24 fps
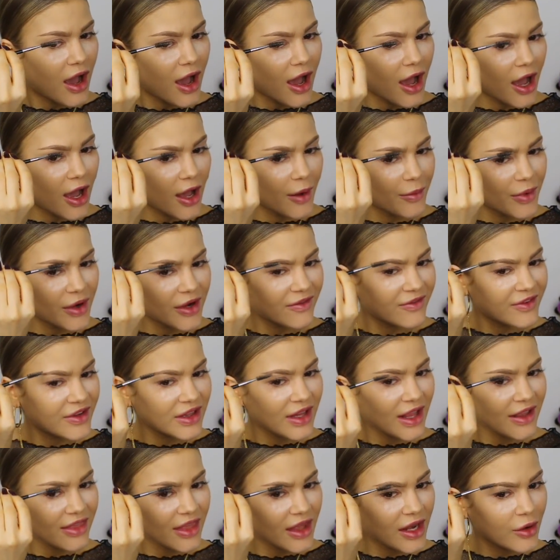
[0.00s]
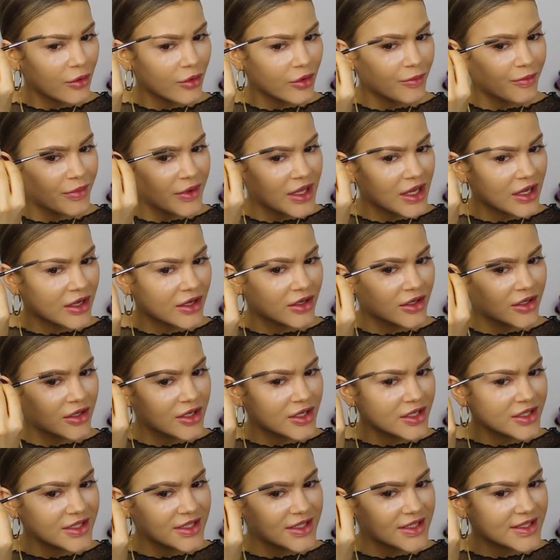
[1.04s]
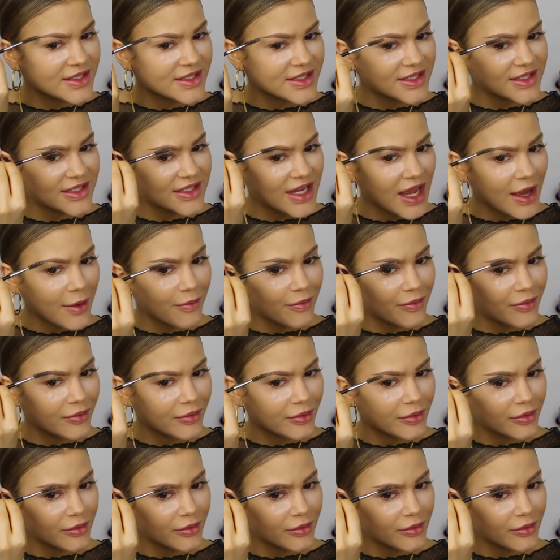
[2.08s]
Um, but I feel like that it would be a good step,